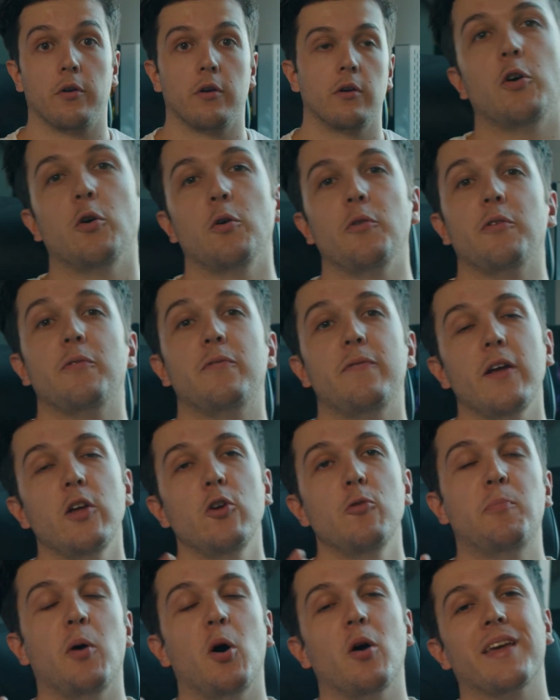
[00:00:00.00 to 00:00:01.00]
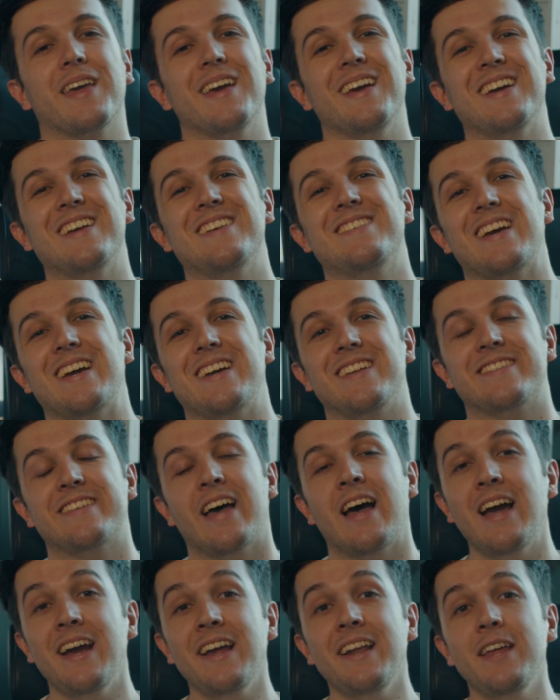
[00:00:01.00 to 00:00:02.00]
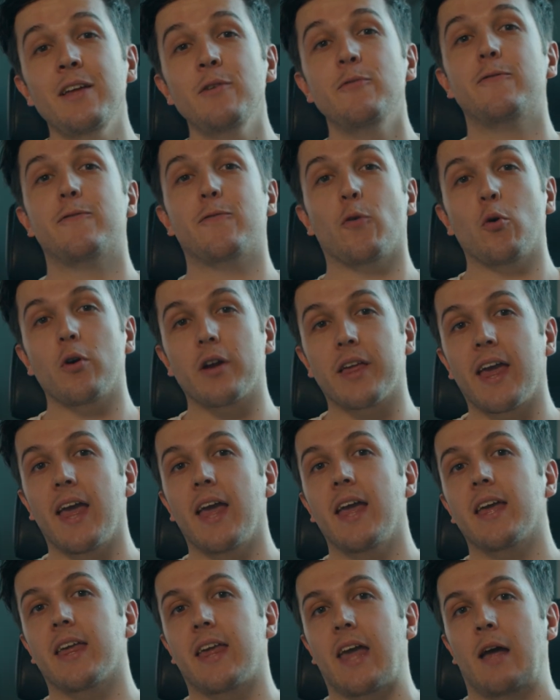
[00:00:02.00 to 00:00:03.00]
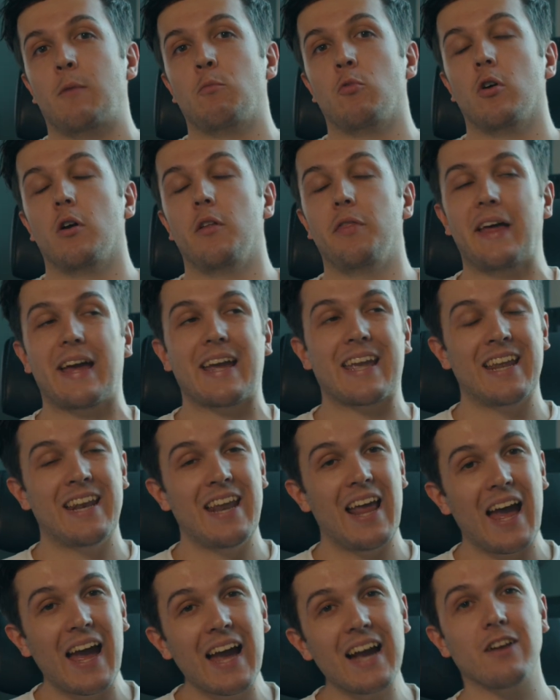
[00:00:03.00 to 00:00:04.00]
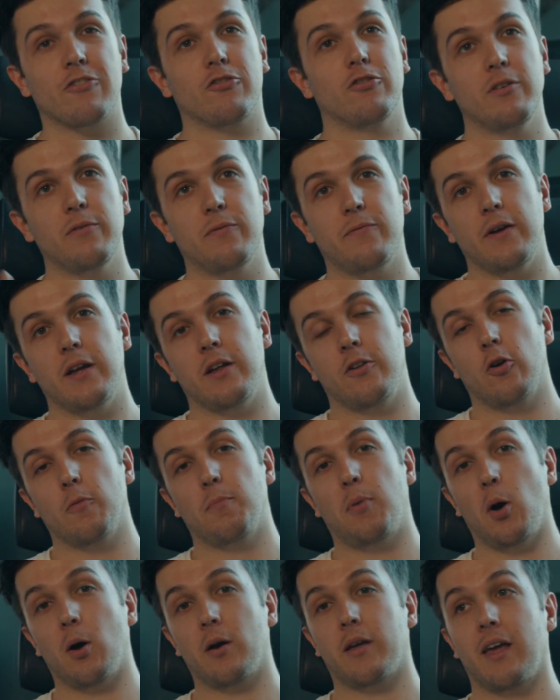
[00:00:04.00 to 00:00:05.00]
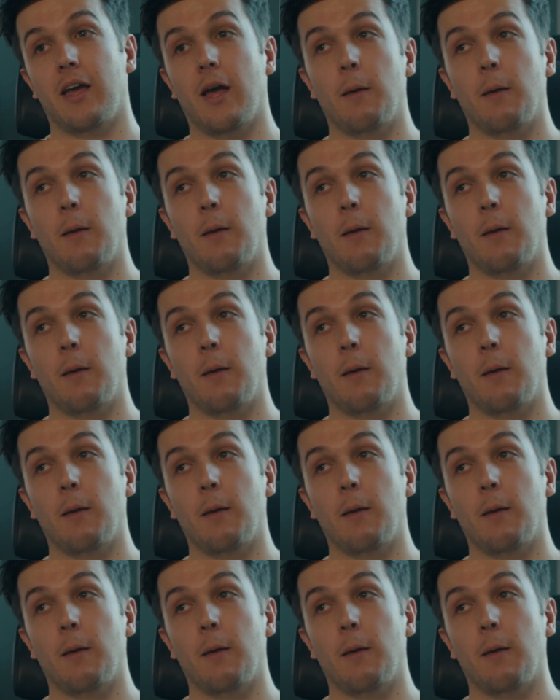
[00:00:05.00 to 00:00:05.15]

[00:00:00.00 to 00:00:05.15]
So the Feiyu Pocket is a tiny 4K camera that can actually fit in your pocket.